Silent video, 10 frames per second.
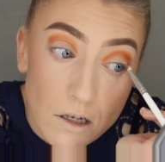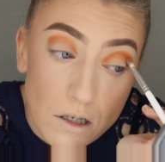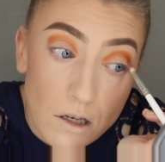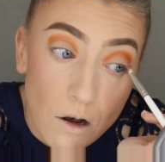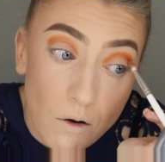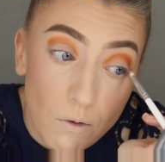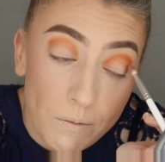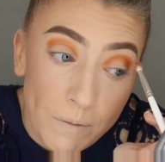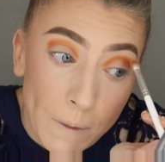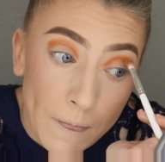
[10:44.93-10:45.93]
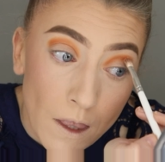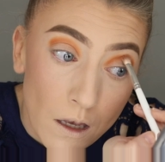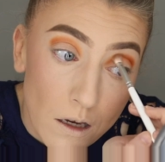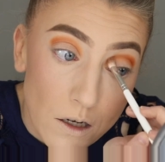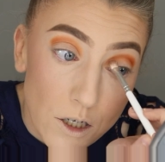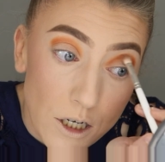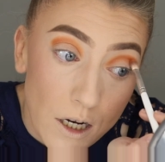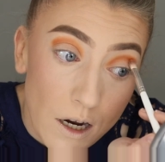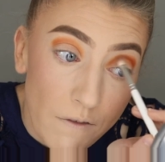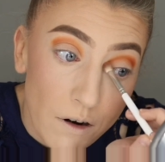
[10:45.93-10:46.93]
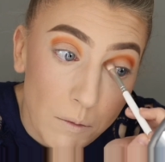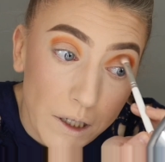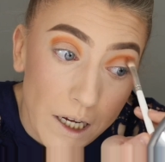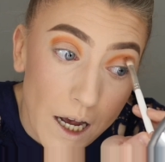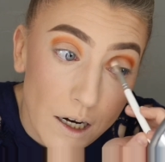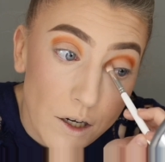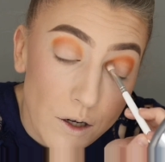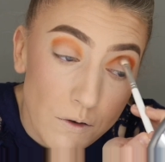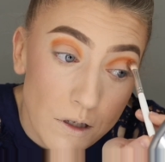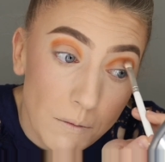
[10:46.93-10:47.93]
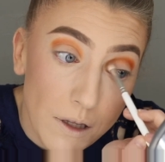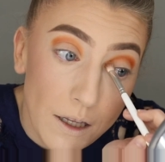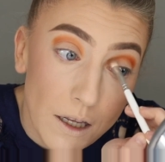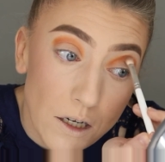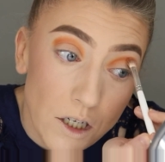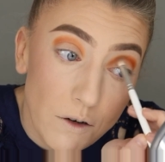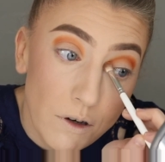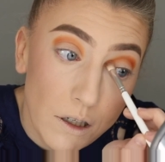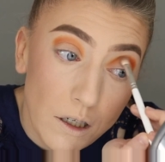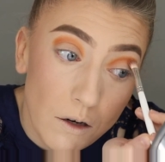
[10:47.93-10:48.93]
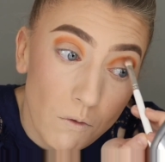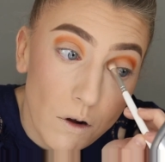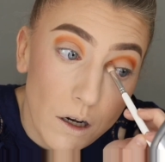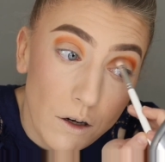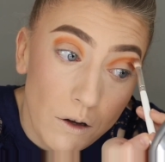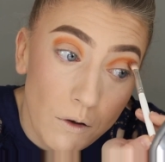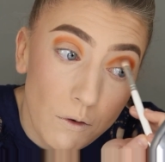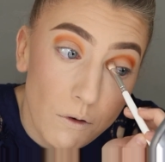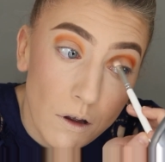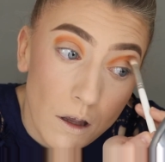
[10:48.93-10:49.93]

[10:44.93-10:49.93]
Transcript: So she inevitably had to do something that she really didn't want to do,